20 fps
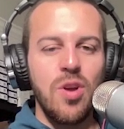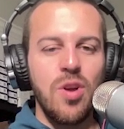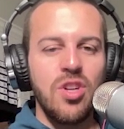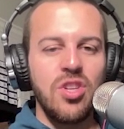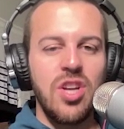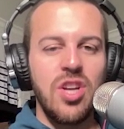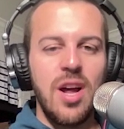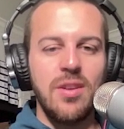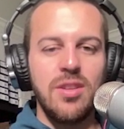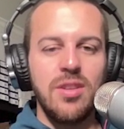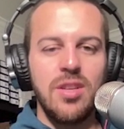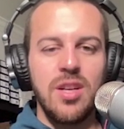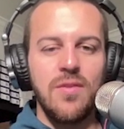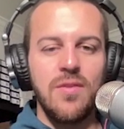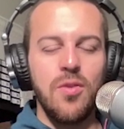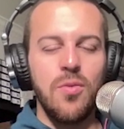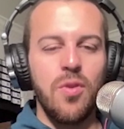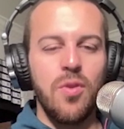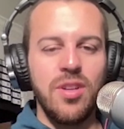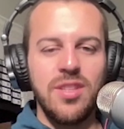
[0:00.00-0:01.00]
reaching out to
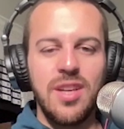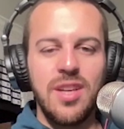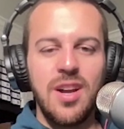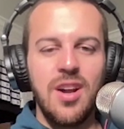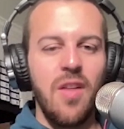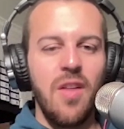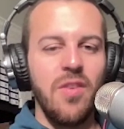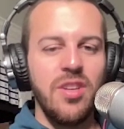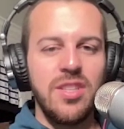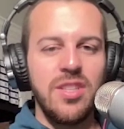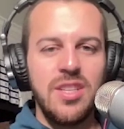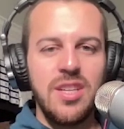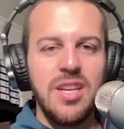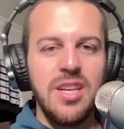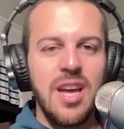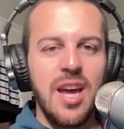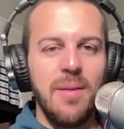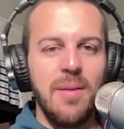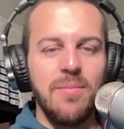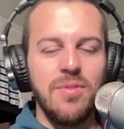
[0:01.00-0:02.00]
everyone, sending all these
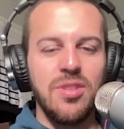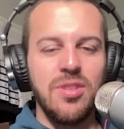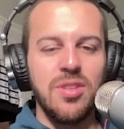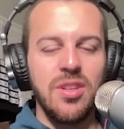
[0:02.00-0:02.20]
DMs